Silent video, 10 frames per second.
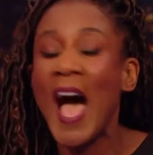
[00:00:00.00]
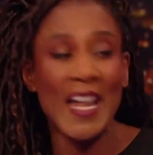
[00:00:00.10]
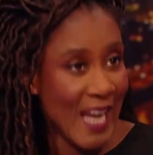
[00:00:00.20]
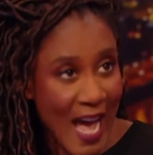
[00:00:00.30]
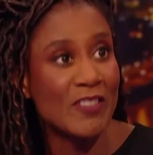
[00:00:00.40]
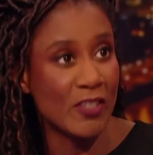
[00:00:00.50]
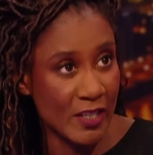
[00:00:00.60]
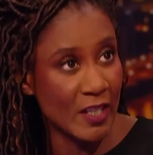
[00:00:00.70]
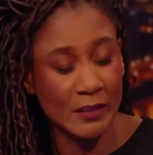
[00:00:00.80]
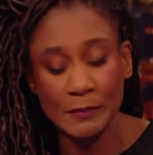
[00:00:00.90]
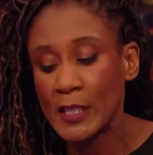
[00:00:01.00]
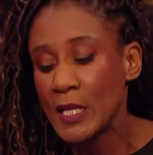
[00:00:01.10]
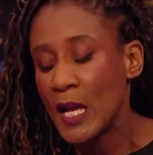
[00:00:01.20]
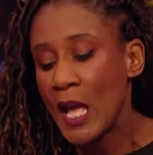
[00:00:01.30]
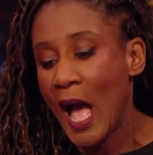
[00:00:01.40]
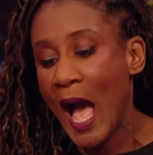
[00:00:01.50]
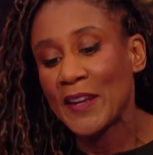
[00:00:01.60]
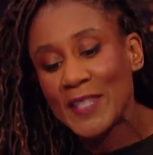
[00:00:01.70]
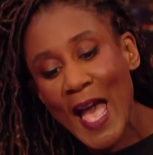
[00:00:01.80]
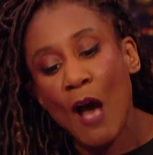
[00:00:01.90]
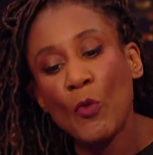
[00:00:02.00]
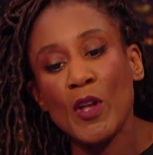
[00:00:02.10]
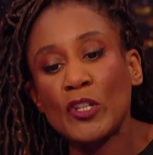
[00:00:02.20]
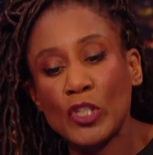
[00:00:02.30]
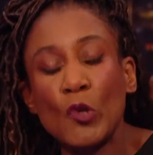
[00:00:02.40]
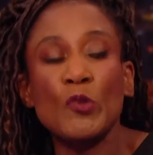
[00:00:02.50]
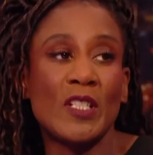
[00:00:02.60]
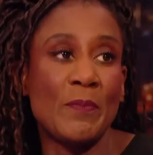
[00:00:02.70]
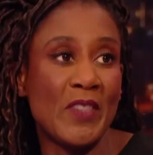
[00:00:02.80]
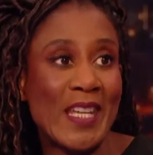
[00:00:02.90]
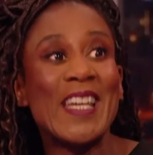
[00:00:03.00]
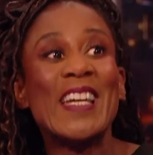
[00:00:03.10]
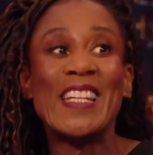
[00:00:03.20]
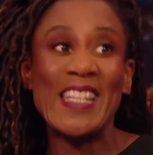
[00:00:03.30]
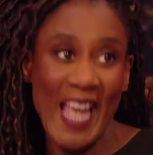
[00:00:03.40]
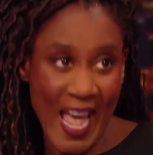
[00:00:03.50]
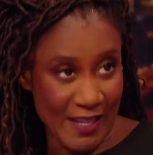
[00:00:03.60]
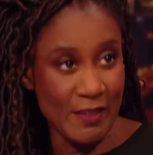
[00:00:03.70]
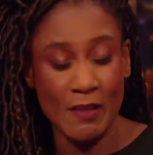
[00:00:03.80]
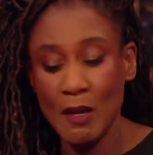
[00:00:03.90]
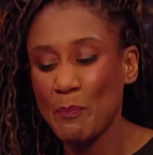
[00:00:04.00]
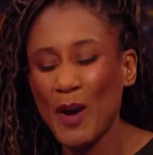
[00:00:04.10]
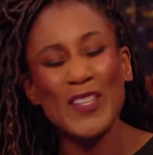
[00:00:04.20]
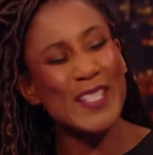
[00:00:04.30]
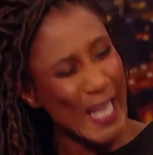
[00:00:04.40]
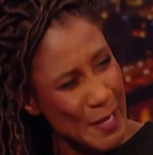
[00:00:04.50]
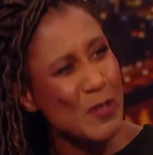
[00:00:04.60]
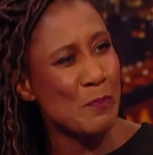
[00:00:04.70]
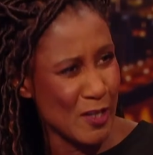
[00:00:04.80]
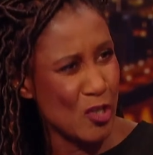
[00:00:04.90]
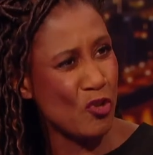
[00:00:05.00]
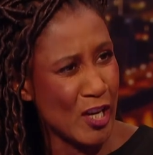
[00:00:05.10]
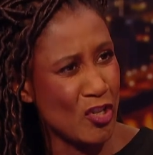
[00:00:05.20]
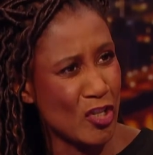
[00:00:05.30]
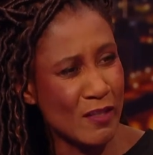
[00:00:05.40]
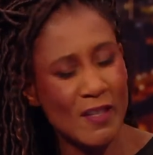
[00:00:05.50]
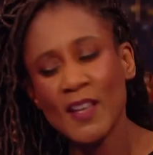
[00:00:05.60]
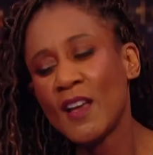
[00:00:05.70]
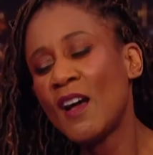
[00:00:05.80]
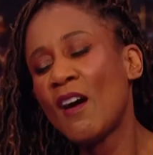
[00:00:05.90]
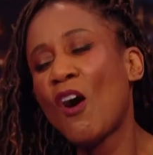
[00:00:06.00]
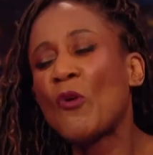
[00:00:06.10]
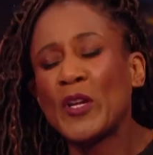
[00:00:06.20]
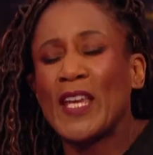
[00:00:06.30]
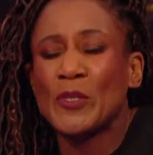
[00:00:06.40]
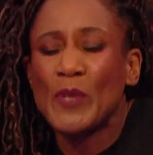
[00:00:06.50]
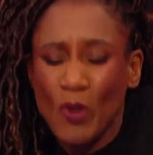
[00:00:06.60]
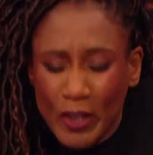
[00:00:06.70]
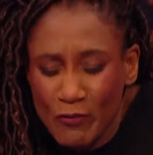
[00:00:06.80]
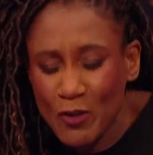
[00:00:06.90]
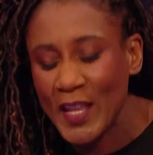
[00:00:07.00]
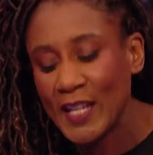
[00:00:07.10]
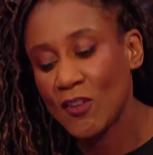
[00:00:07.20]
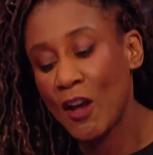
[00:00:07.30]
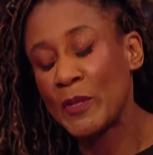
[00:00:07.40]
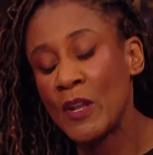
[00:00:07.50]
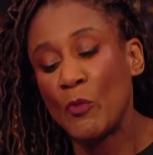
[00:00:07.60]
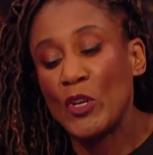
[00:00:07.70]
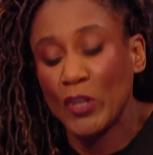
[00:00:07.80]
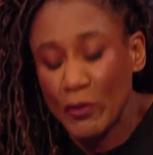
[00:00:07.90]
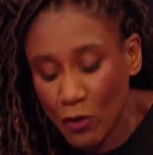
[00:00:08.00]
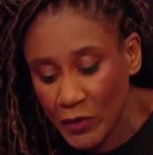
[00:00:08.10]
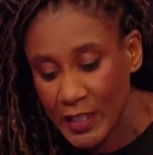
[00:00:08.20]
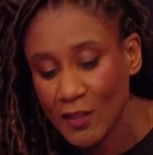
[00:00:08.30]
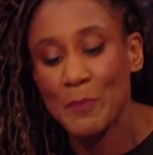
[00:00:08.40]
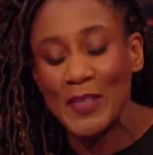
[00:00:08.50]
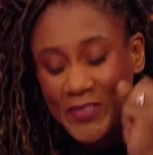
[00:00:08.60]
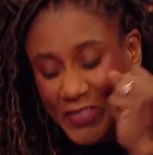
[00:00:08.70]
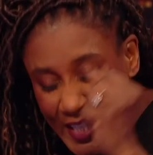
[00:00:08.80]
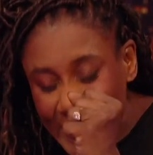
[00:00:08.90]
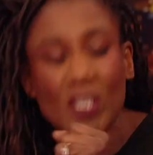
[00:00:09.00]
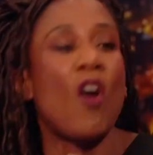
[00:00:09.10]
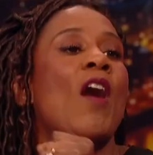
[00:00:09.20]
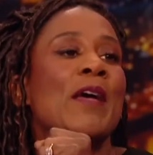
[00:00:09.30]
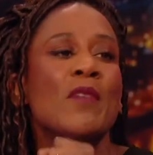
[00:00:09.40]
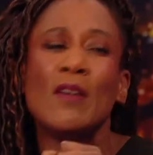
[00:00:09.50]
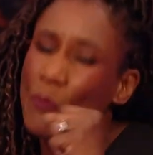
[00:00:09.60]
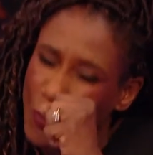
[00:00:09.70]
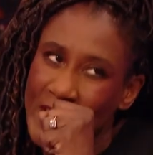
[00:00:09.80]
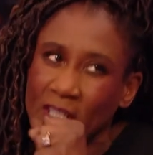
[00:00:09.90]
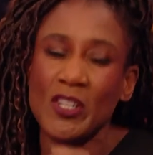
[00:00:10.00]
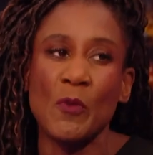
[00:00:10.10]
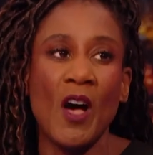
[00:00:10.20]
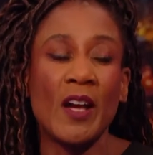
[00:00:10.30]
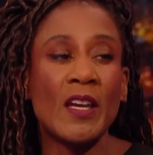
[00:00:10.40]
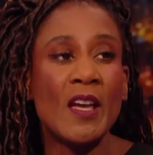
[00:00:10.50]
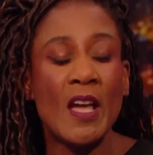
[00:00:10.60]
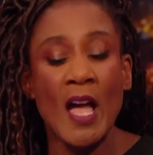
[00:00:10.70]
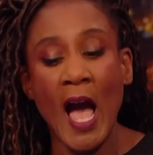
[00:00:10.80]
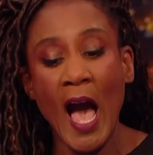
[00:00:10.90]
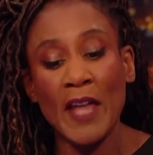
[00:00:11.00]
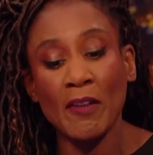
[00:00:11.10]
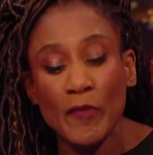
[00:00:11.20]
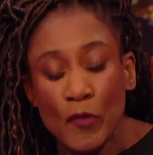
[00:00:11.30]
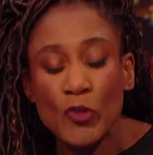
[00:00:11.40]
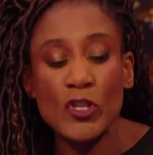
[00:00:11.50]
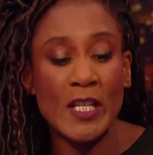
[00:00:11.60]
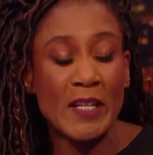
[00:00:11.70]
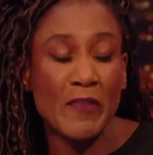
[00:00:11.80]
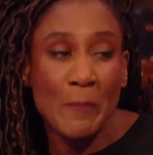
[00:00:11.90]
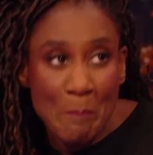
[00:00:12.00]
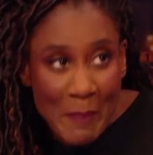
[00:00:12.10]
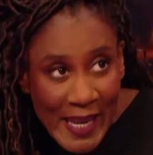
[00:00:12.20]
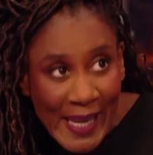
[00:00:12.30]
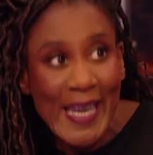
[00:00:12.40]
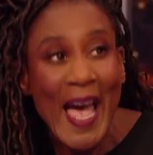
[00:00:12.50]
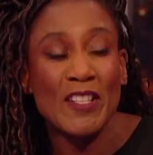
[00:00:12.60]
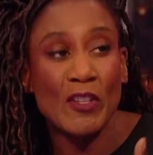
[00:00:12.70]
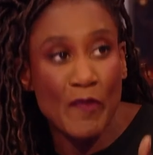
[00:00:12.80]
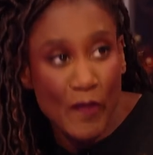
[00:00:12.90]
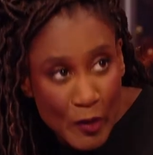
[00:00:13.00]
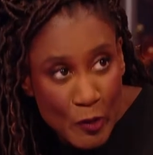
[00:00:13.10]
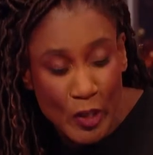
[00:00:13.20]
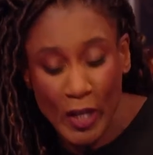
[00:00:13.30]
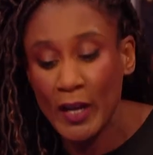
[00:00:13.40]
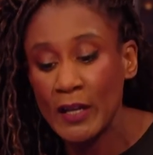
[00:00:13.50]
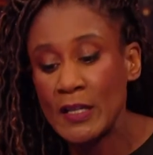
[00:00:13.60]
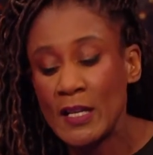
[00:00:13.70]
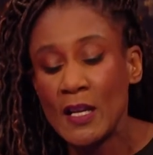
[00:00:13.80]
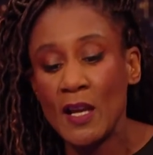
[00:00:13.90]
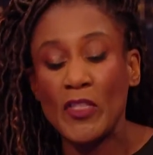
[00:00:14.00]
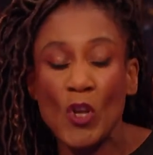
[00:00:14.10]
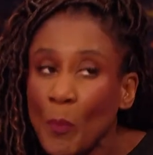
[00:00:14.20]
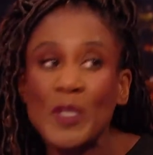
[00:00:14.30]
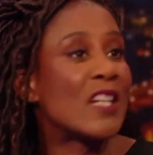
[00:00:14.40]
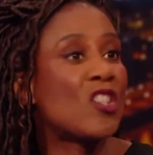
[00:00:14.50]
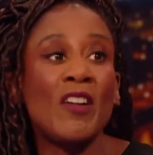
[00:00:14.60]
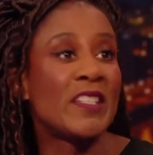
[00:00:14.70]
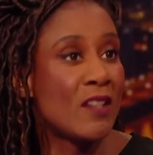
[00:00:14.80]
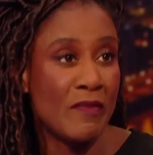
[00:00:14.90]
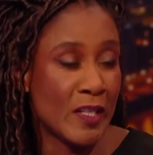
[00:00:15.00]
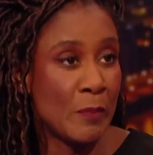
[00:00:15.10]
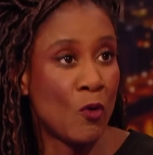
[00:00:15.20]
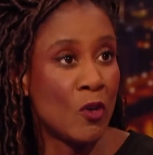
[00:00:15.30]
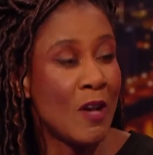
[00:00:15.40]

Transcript: And it hasn't done. And now we are told something again by the same administration. Oh, OK, so we got it wrong that time and we got it wrong this time, but this time it's going to work. And unfortunately for me, as a voter, the optics aren't enough anymore.